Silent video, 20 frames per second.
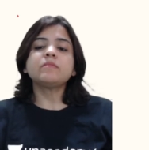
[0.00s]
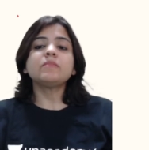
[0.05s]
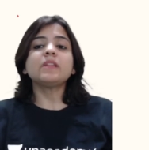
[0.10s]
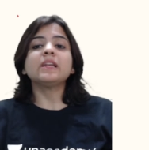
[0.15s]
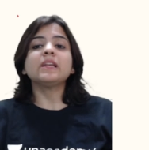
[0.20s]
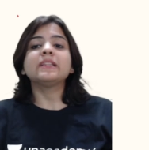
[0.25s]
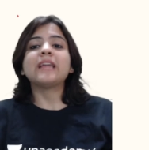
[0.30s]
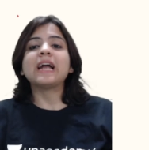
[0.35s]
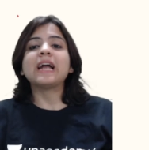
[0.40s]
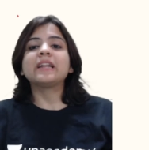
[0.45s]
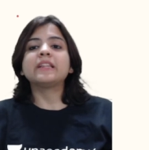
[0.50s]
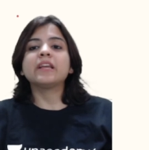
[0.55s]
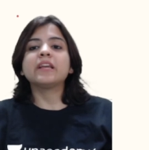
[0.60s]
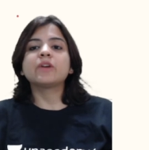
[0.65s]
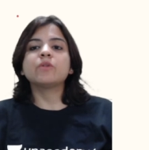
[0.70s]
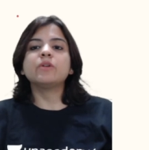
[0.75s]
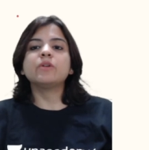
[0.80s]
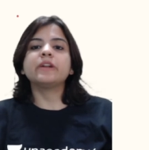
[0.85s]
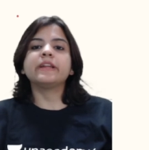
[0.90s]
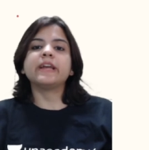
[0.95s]
that they
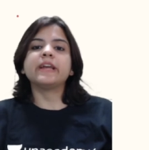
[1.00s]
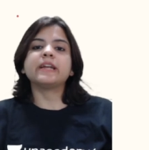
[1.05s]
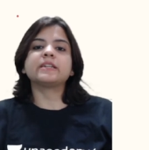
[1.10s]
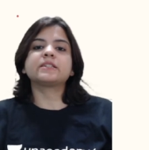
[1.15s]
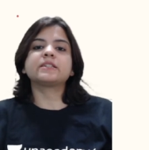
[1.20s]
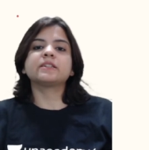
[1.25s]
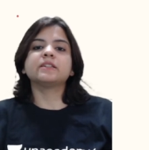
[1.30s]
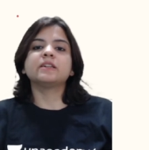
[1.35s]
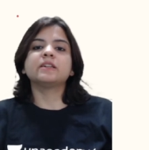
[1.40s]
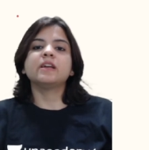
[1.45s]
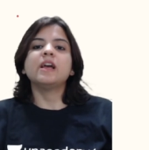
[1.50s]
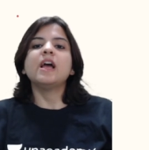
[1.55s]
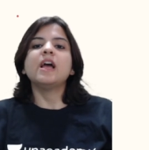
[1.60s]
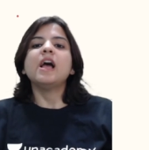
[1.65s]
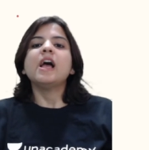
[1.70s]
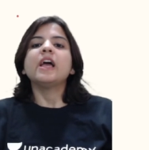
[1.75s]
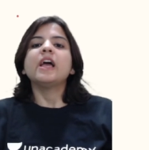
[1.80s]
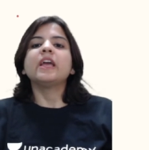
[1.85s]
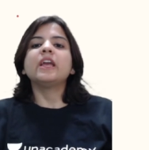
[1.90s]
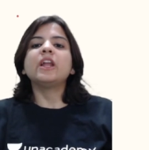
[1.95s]
could get.
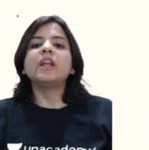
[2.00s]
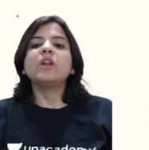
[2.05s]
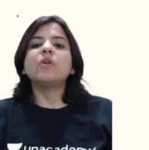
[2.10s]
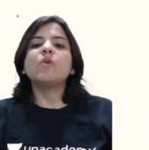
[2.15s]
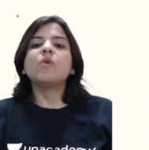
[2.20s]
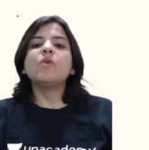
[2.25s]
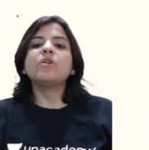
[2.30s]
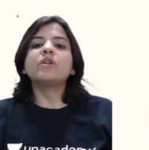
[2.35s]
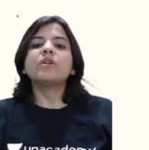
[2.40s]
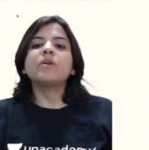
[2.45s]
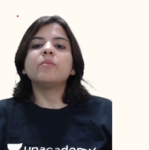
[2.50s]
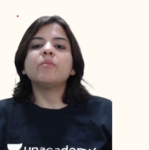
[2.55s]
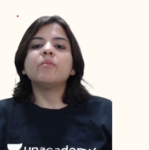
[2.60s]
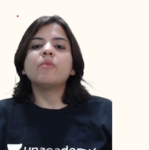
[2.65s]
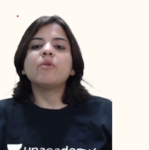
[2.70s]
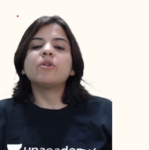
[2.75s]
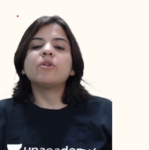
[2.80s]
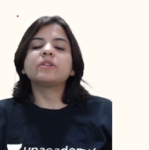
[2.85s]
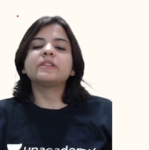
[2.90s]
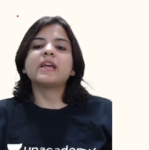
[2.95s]
He loaned
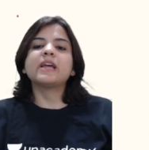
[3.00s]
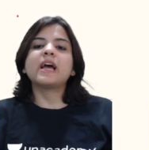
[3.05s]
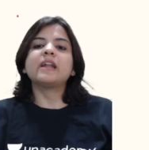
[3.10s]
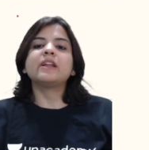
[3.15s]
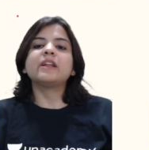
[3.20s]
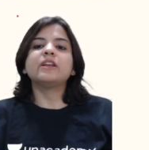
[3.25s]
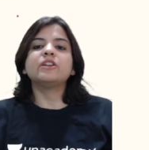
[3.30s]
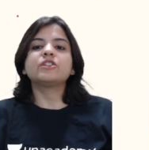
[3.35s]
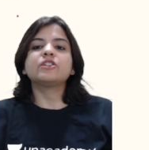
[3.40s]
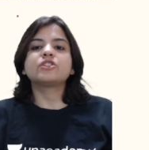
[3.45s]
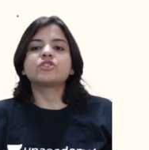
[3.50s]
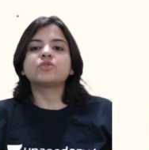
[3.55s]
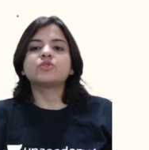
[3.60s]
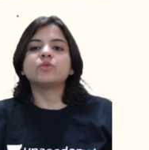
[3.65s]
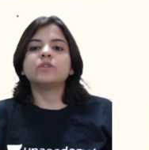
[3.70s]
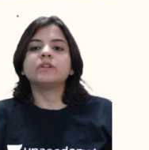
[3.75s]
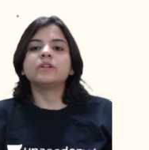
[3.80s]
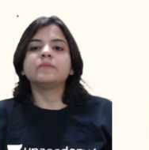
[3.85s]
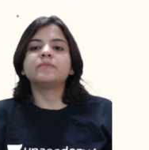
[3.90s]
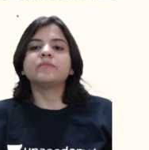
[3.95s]
more than he
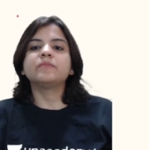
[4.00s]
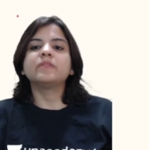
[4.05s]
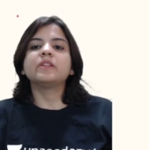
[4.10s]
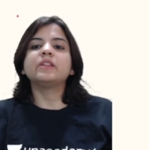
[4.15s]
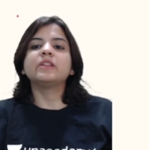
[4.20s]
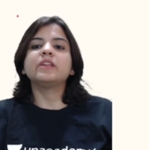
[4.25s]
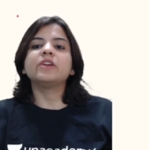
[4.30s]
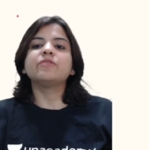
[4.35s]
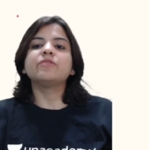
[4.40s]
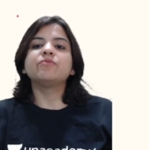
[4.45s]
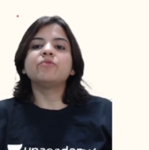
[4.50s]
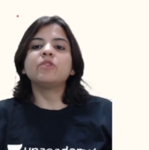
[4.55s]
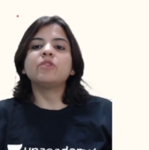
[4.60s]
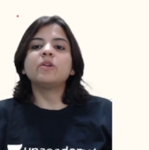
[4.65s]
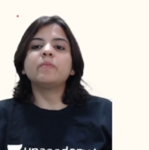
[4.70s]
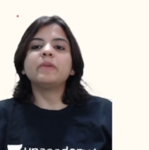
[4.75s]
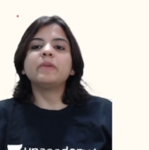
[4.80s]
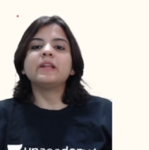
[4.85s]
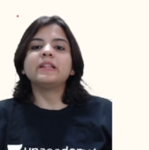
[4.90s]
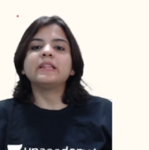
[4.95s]
should. They would
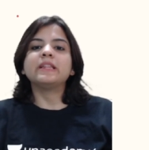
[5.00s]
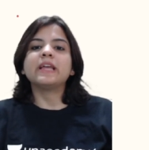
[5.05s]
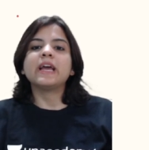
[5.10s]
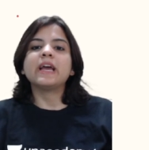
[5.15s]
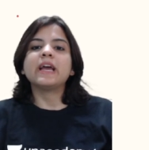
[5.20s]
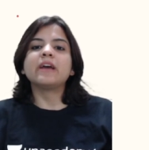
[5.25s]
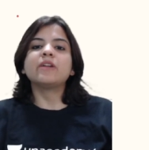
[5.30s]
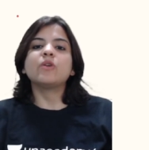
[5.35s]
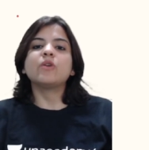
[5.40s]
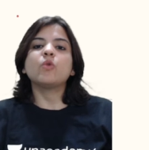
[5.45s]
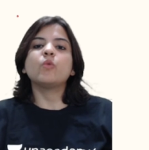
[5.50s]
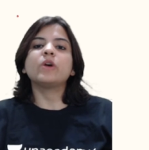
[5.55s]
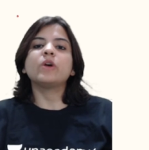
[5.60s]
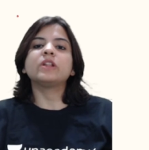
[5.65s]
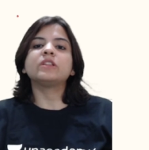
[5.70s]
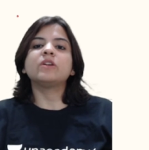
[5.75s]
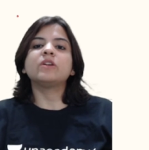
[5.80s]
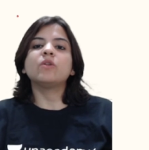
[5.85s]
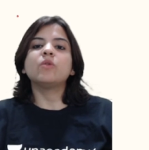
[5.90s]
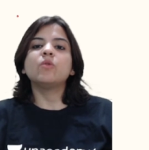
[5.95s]
be there
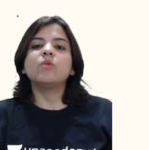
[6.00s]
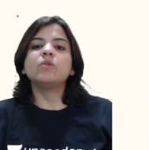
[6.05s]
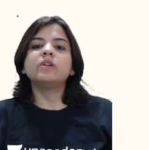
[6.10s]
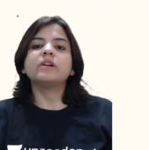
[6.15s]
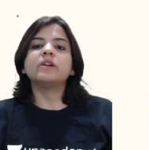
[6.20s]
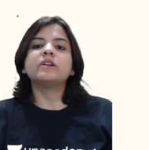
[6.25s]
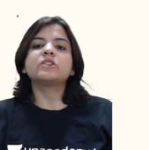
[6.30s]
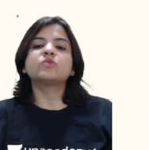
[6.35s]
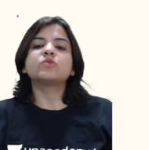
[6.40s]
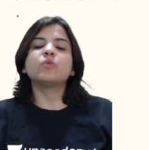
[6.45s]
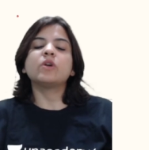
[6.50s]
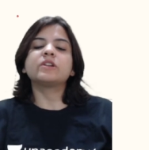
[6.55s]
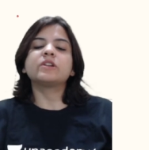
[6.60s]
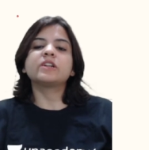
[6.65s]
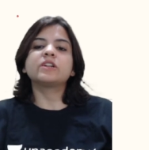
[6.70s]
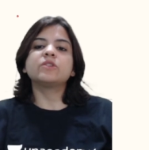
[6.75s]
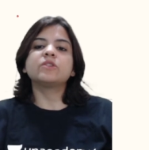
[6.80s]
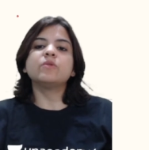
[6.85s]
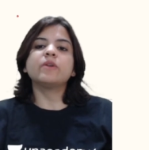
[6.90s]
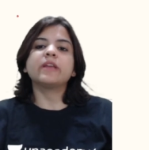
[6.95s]
when the owners
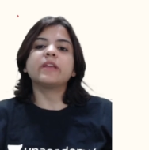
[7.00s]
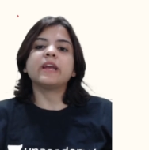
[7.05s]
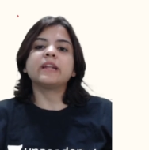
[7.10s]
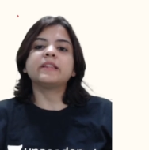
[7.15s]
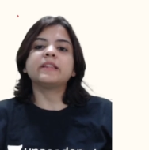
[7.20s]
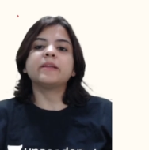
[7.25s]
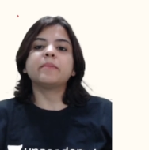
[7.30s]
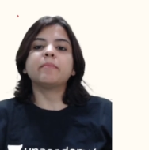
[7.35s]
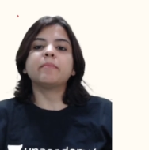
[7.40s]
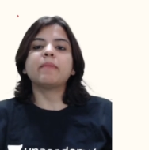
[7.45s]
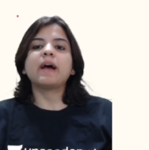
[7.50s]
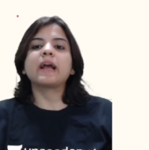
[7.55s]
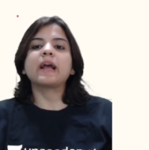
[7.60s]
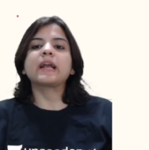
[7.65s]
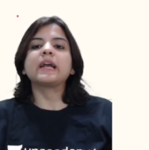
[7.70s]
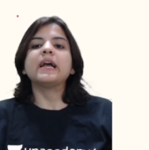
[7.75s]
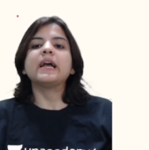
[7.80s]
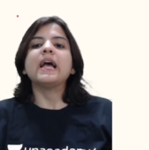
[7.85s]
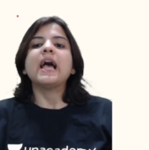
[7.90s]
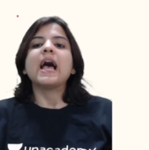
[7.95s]
wanted to get them back
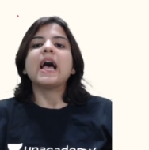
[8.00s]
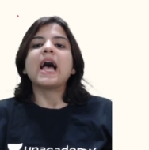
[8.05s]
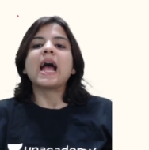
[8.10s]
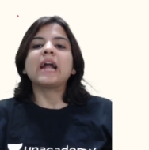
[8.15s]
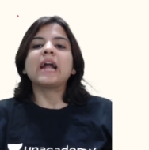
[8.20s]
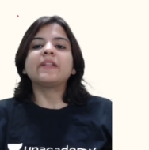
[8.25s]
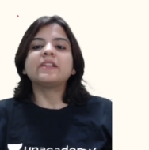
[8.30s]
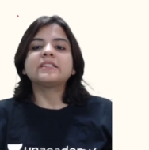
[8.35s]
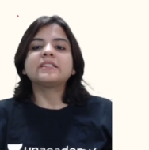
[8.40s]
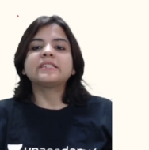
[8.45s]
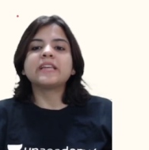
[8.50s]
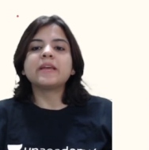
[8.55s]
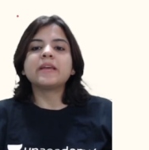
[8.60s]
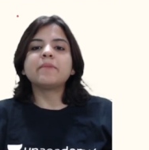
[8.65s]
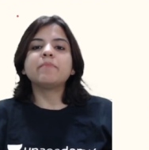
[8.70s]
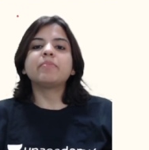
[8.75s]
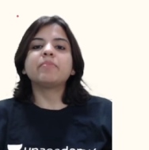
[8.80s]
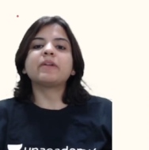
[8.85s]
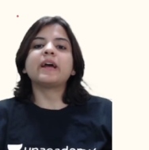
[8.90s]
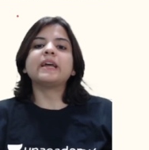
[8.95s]
at the
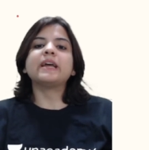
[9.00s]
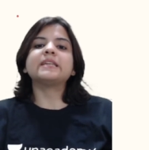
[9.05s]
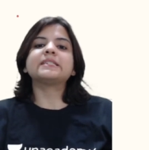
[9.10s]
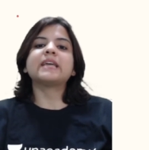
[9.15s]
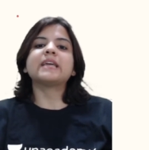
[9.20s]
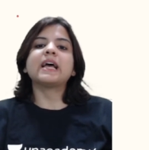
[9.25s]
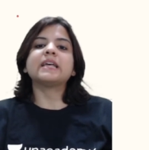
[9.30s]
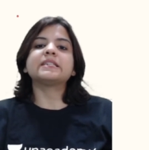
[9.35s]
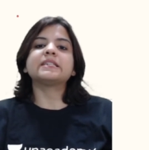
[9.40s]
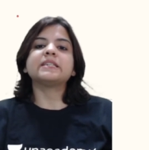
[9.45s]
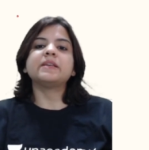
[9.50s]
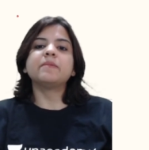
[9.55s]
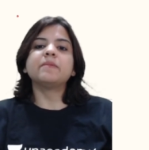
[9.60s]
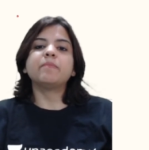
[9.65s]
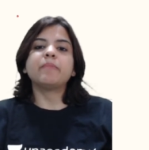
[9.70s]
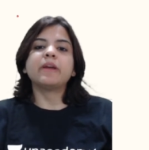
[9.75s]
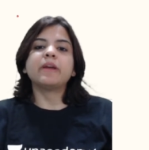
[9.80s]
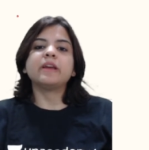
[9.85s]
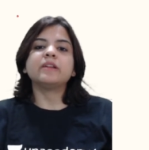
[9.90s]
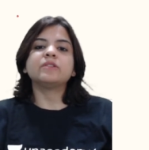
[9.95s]
same price as he
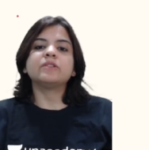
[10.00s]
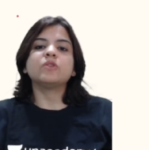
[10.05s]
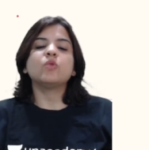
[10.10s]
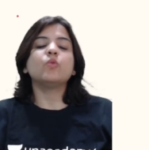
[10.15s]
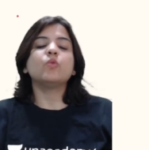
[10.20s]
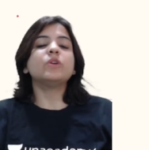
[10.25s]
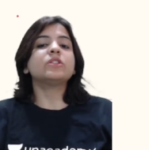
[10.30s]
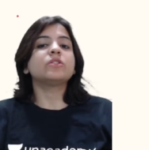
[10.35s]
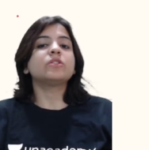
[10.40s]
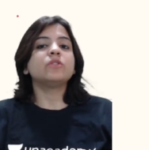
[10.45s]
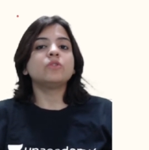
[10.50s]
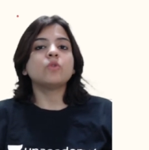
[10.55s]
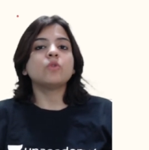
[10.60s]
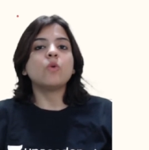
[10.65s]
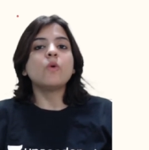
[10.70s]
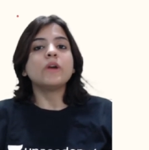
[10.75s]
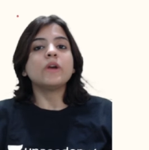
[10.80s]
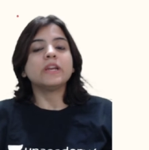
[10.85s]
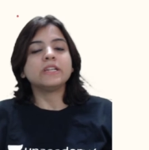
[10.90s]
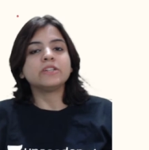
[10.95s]
paid, with
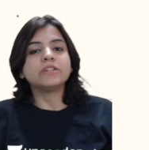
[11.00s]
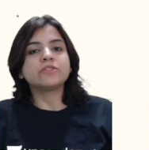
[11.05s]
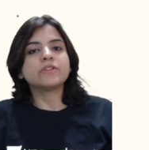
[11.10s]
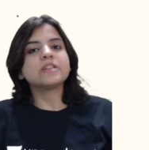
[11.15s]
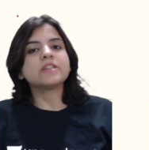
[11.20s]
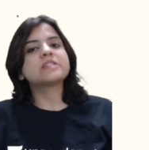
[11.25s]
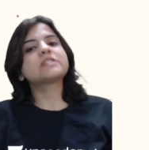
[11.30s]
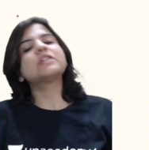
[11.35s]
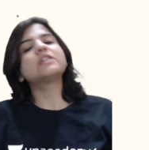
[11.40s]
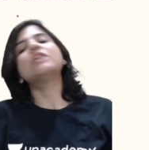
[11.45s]
no interest.